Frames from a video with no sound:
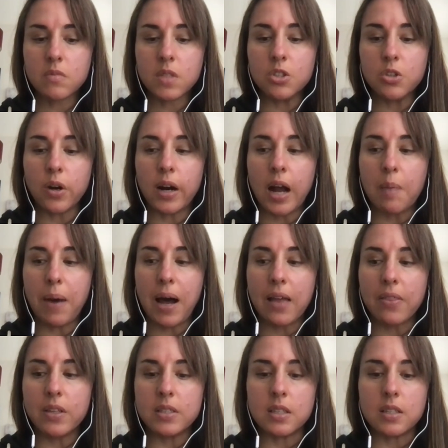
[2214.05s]
So our
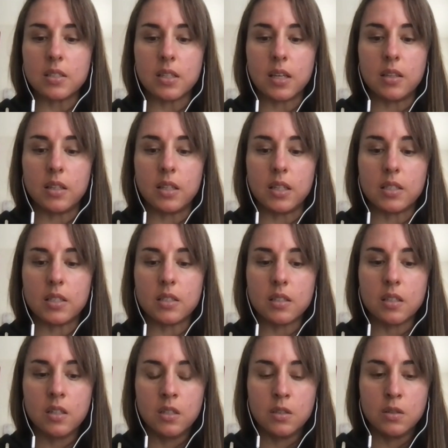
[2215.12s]
hypothesis in this
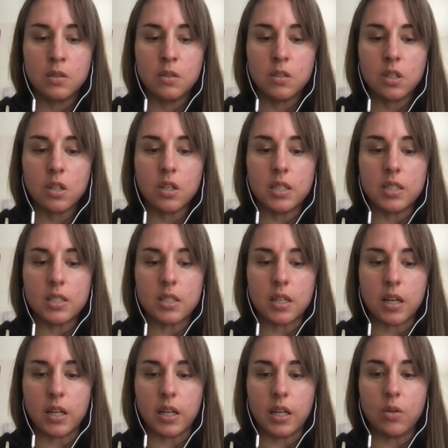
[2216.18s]
current
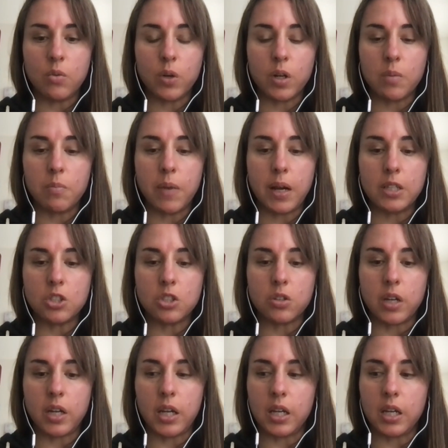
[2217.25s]
study, we're
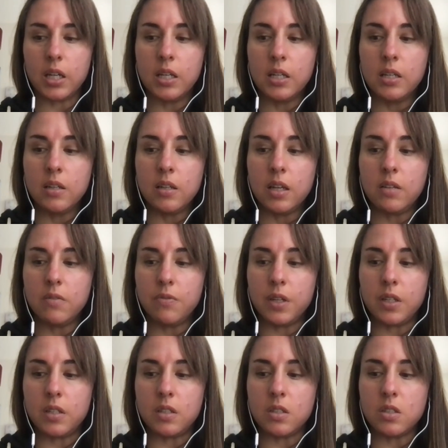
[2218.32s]
measuring
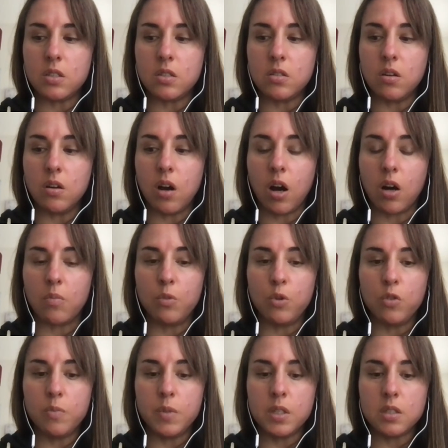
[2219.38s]
infant arm
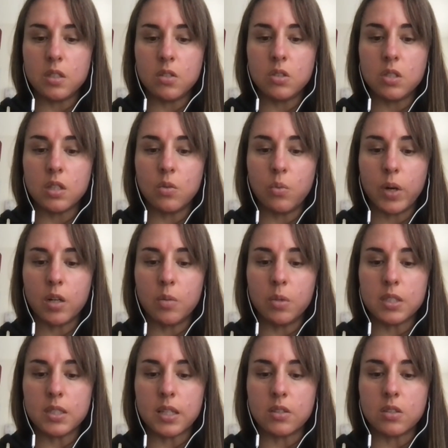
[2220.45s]
movements using the wearable
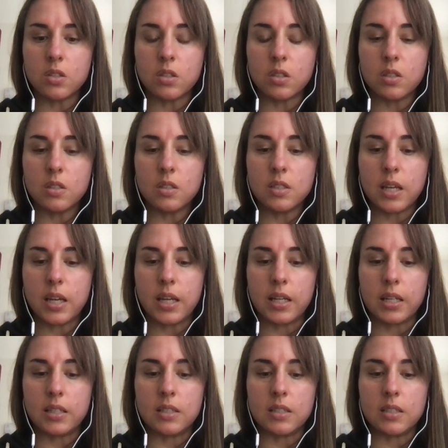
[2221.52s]
sensors
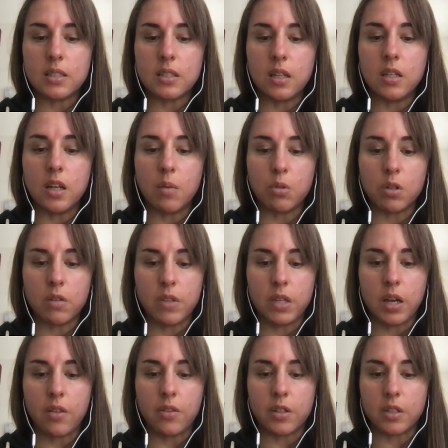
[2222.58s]
and a number of the
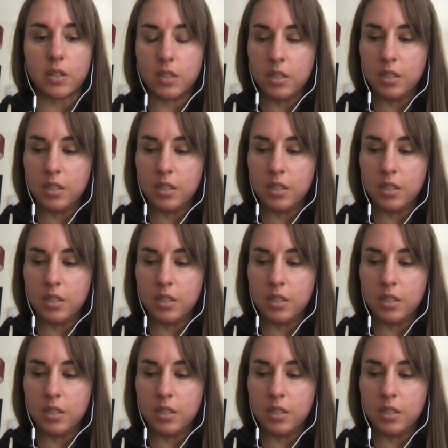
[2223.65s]
other